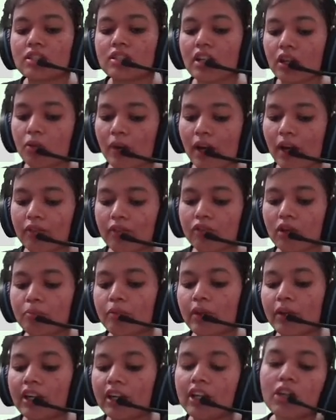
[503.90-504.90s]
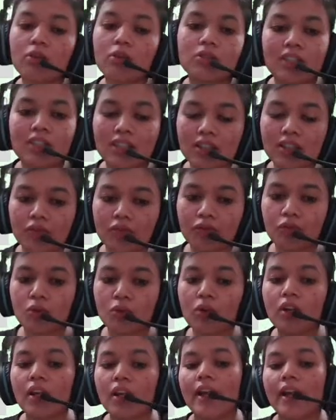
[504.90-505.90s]
Alright, then this part is like blue colored part is
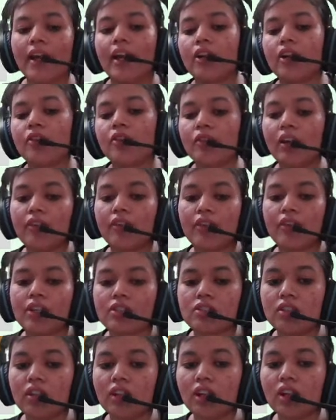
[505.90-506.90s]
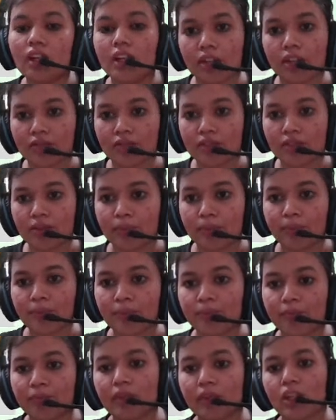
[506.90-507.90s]
known as big wall. We have chloroplast and inner wall, you can see, it
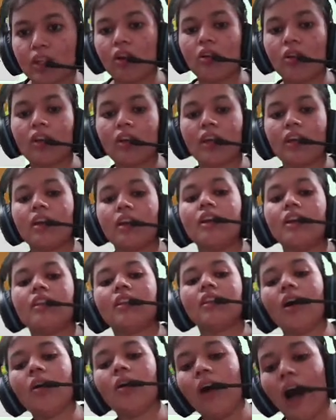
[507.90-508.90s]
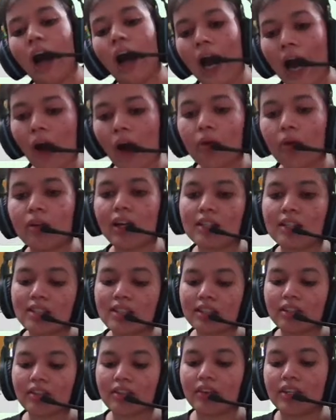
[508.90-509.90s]
is a bit thick, then the outer wall is known as inner thick wall. Then
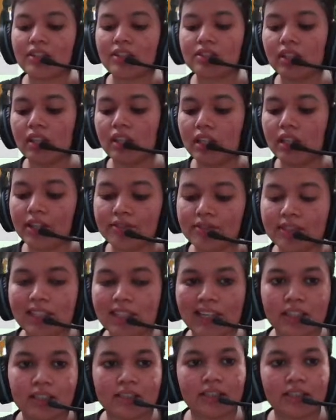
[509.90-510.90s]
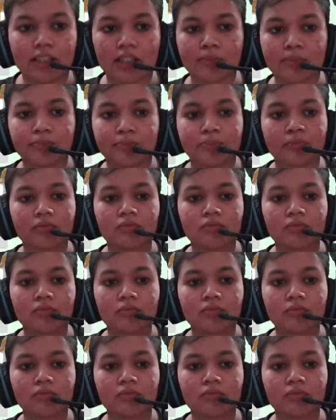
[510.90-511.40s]
we have epidermal cell and the nucleus.